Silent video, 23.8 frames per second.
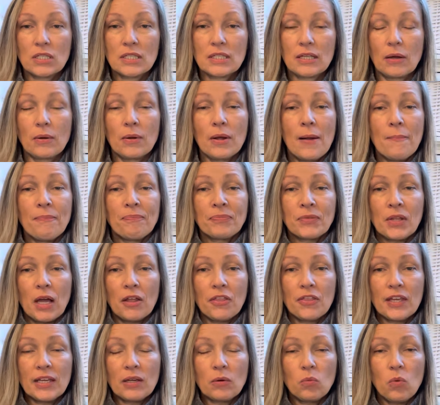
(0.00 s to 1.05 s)
So I
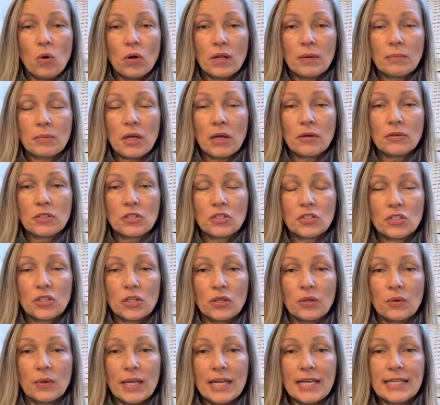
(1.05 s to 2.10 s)
think what I'm going to
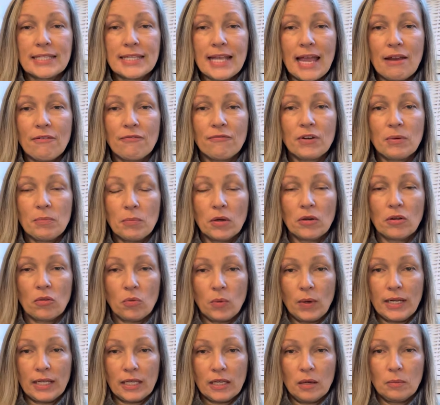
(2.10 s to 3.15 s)
do is every month
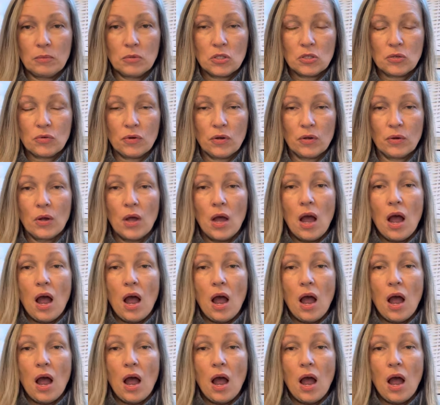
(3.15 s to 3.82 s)
when it comes through,